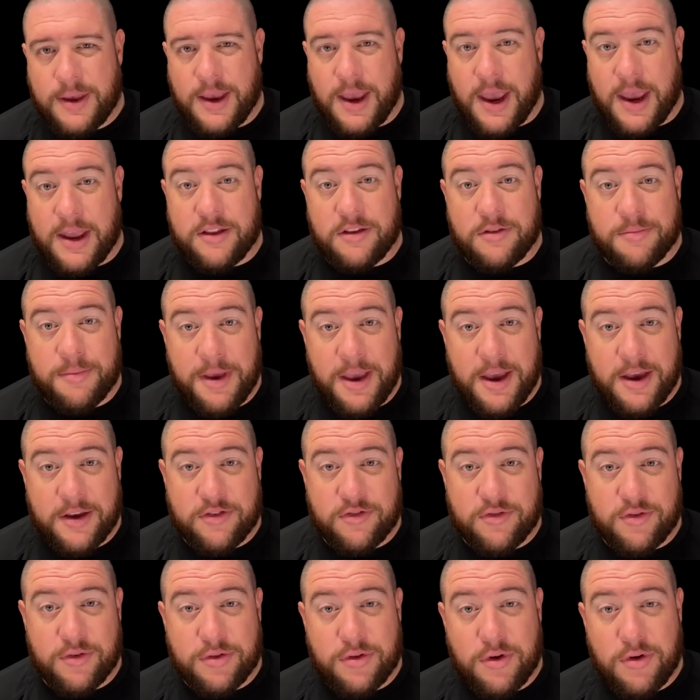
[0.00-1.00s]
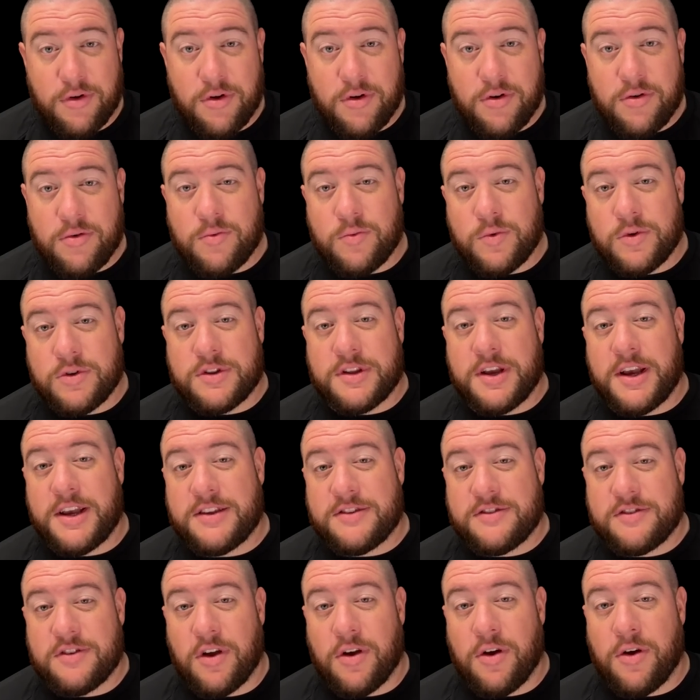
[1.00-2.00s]
And to be extra thorough, we'll
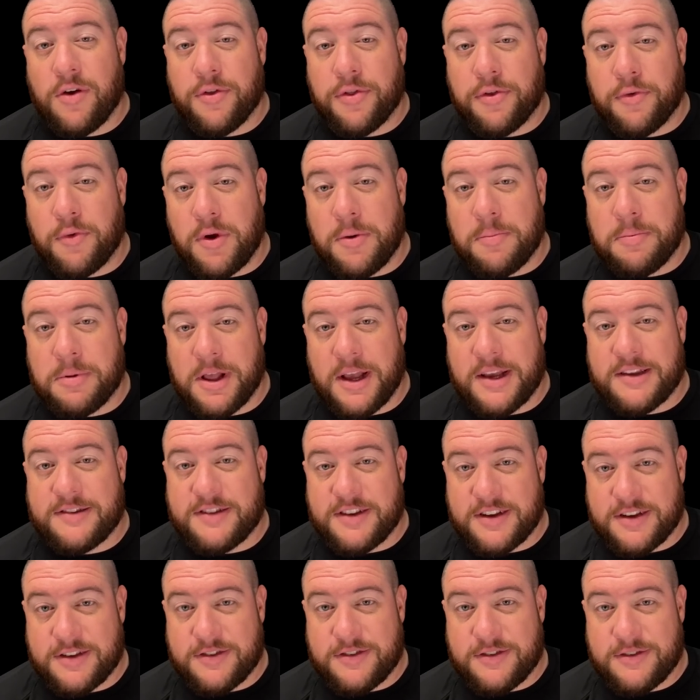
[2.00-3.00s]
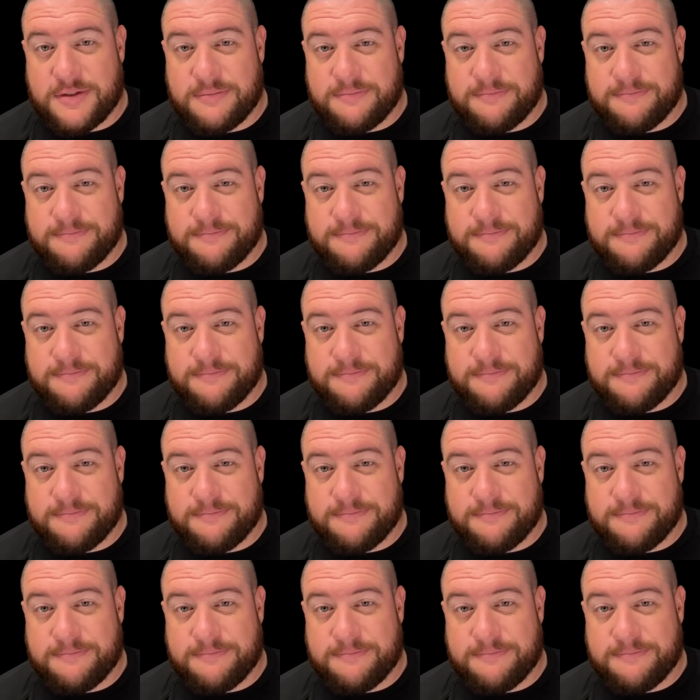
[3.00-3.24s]
test all 3 plastics.